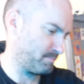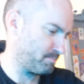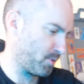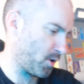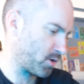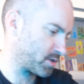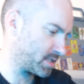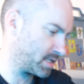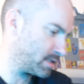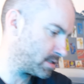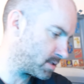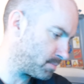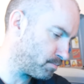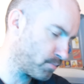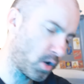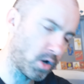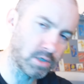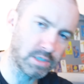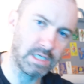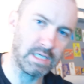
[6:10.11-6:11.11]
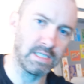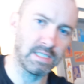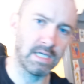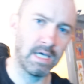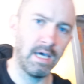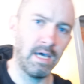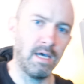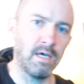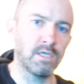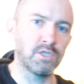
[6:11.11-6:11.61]
Boxes and boxes.
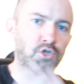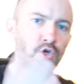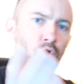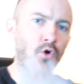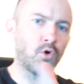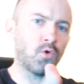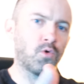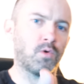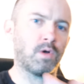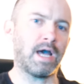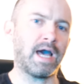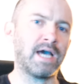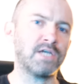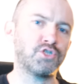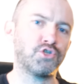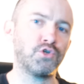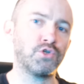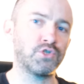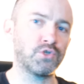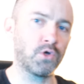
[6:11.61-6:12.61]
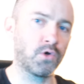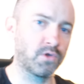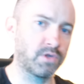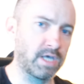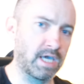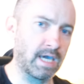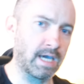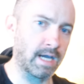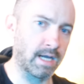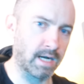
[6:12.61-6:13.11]
So, as you saw
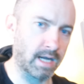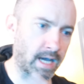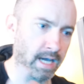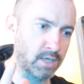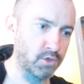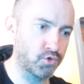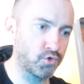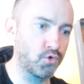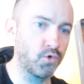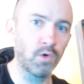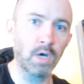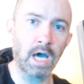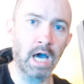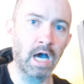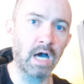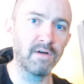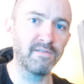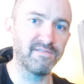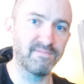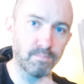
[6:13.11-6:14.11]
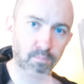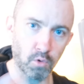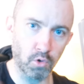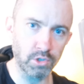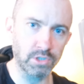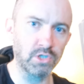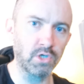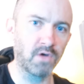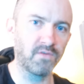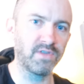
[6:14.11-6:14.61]
there, I do have
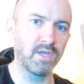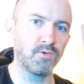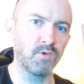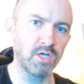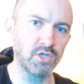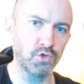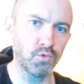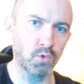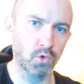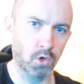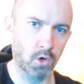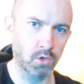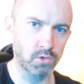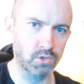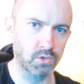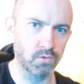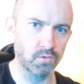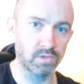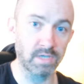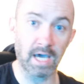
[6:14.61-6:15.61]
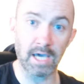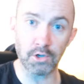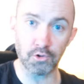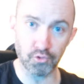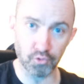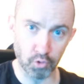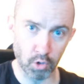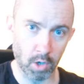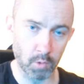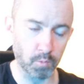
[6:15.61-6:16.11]
most of the original consoles that I
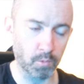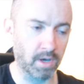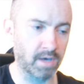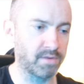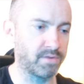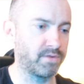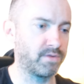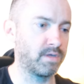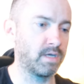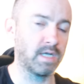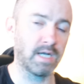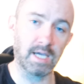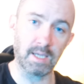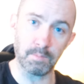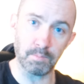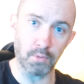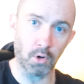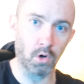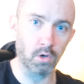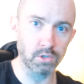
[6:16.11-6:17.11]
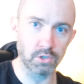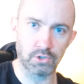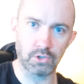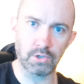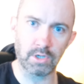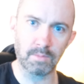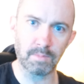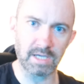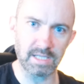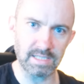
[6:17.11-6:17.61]
grew up with and I bought
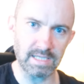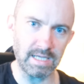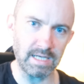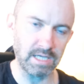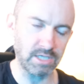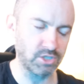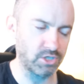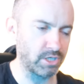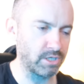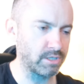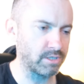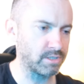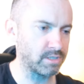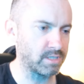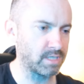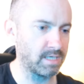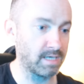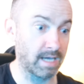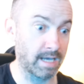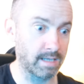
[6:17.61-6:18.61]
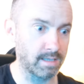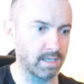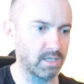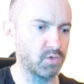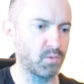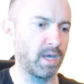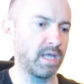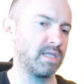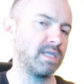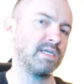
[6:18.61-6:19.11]
during my teenage years and early
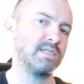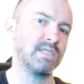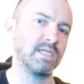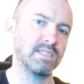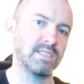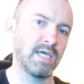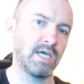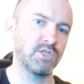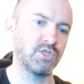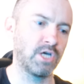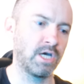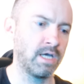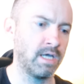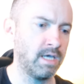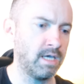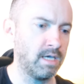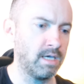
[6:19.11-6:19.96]
20s, etc.